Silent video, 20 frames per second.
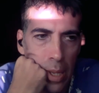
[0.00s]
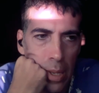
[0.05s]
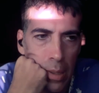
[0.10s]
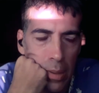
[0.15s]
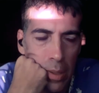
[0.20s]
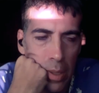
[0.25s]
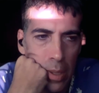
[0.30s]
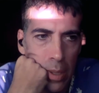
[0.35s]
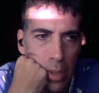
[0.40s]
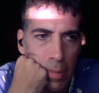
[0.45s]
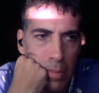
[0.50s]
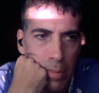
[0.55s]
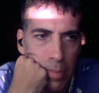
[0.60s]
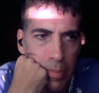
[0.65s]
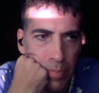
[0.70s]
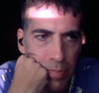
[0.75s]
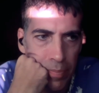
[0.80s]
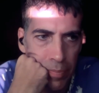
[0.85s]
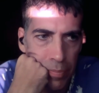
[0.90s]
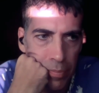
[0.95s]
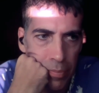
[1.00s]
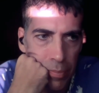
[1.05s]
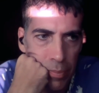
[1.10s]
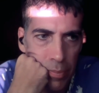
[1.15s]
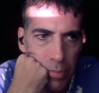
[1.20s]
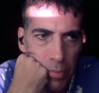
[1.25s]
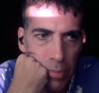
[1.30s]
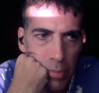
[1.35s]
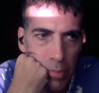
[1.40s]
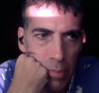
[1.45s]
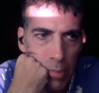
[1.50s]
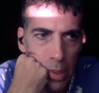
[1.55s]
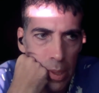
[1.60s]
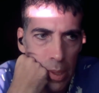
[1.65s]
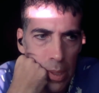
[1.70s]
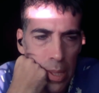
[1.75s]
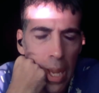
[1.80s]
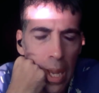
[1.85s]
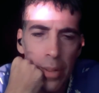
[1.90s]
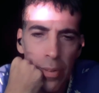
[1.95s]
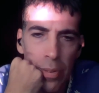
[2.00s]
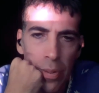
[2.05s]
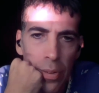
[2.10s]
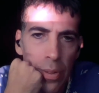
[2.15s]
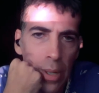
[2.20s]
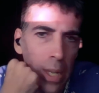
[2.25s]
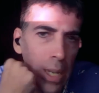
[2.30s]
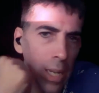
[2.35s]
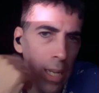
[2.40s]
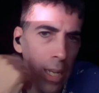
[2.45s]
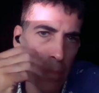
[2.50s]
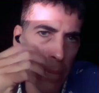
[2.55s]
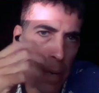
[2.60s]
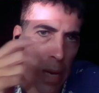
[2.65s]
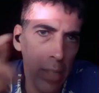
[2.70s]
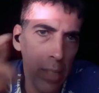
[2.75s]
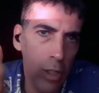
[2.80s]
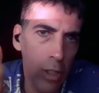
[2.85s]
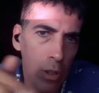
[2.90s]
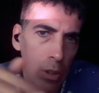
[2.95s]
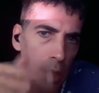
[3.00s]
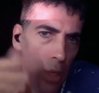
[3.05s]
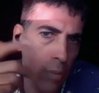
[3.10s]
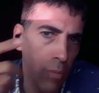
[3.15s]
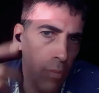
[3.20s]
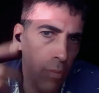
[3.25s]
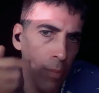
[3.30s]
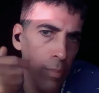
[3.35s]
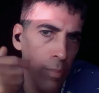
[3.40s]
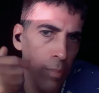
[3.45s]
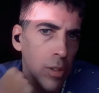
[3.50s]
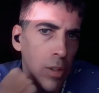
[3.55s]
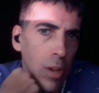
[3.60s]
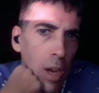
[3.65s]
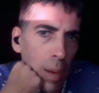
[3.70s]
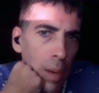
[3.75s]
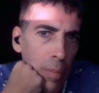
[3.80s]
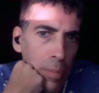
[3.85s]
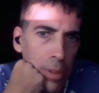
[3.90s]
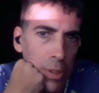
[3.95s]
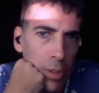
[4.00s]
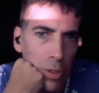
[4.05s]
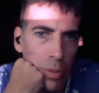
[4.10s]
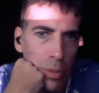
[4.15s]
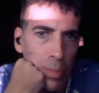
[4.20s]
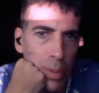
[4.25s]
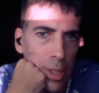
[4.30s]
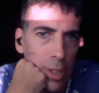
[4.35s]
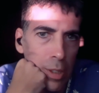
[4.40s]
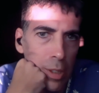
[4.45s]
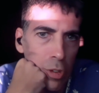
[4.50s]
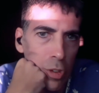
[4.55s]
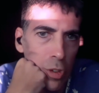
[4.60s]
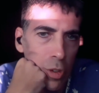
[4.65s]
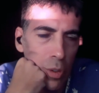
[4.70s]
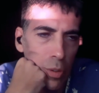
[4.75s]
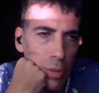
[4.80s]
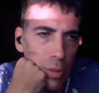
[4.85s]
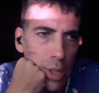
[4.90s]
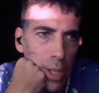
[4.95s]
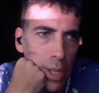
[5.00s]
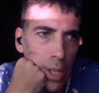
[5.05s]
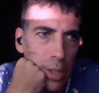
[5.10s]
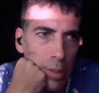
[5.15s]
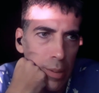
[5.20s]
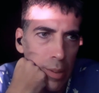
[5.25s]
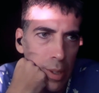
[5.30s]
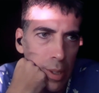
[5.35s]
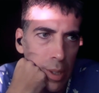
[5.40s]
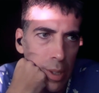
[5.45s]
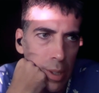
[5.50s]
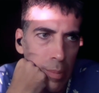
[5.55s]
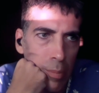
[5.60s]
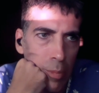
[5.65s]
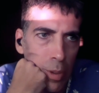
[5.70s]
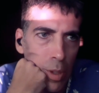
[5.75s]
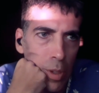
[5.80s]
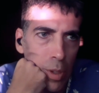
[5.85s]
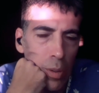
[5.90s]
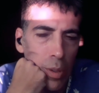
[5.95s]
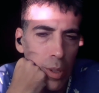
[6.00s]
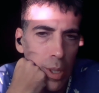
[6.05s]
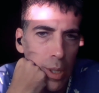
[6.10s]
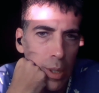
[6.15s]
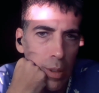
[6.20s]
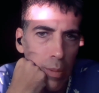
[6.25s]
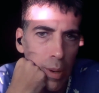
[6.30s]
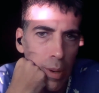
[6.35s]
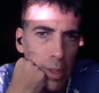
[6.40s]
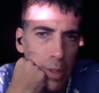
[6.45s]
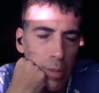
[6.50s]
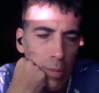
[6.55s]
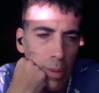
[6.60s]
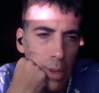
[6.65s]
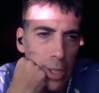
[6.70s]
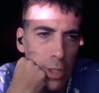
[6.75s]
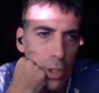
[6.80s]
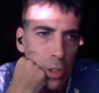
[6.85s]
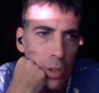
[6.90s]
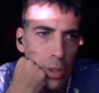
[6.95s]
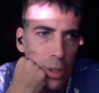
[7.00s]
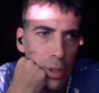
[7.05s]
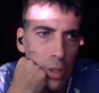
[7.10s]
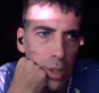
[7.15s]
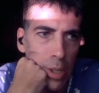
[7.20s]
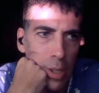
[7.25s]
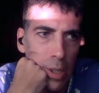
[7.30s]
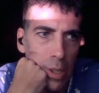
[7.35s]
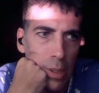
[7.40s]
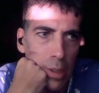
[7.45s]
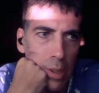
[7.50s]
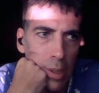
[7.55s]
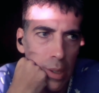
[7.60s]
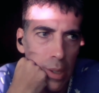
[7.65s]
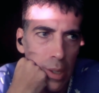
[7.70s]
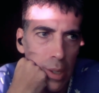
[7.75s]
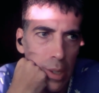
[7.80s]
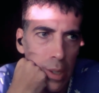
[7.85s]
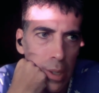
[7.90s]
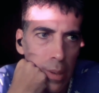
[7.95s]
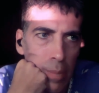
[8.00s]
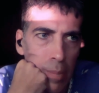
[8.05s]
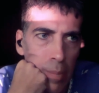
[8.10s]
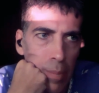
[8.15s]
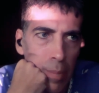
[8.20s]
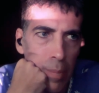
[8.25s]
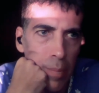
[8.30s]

and um, yeah, it's just kind of like managing from the top and just making sure that um, we're going in the right direction and uh,